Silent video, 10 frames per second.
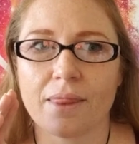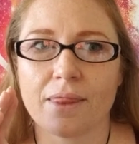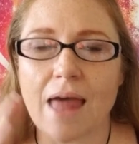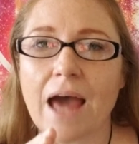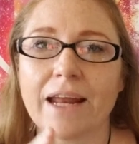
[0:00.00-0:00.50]

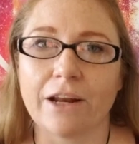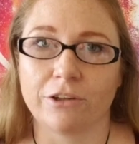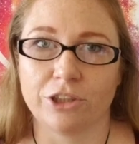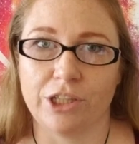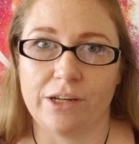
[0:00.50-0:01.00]
That
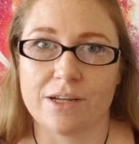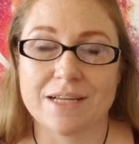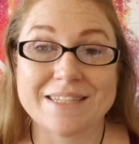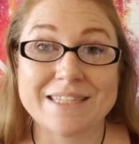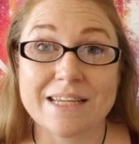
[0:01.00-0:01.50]
energy
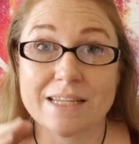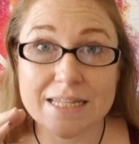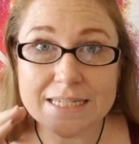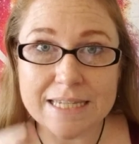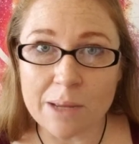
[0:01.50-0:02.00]
is
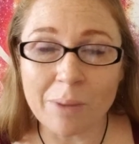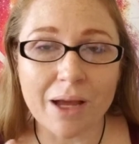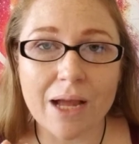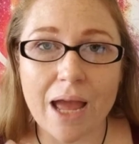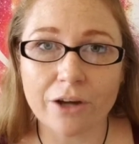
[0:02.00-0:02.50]
the same
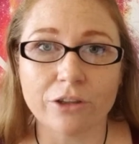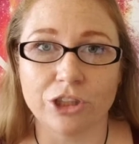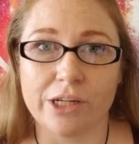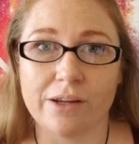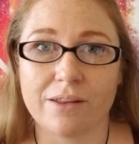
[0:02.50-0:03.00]

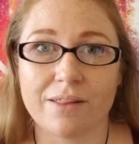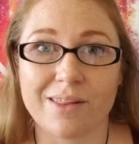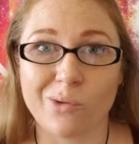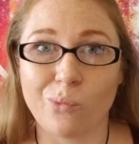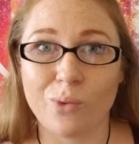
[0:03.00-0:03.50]
energy
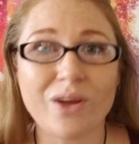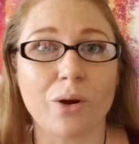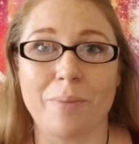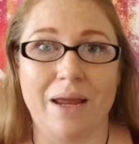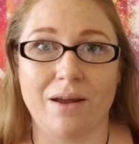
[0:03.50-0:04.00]
that we
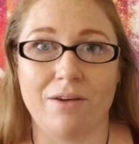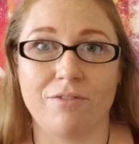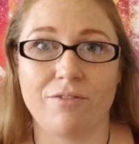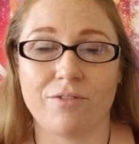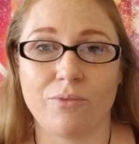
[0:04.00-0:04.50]
are made of.
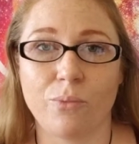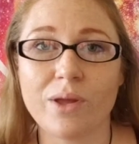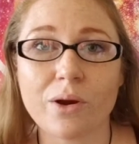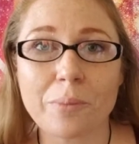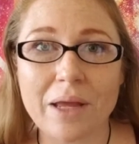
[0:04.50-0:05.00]

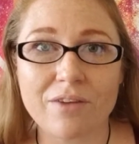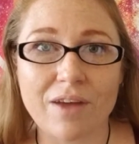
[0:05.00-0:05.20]
We are made of